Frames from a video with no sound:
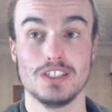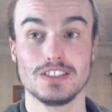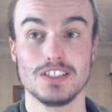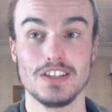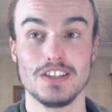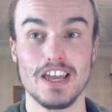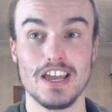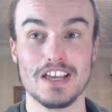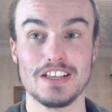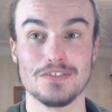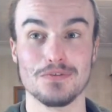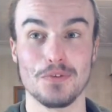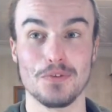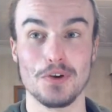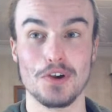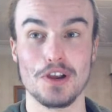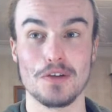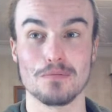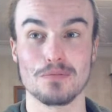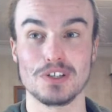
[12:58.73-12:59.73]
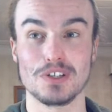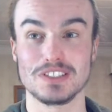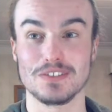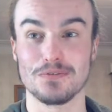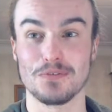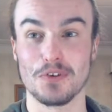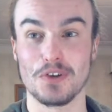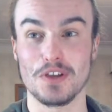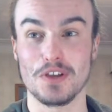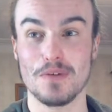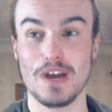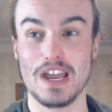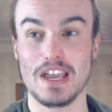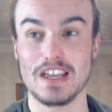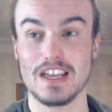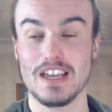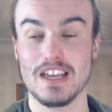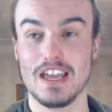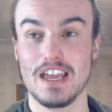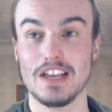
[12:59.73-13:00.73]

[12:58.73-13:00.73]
So that is very impressive for you, mate.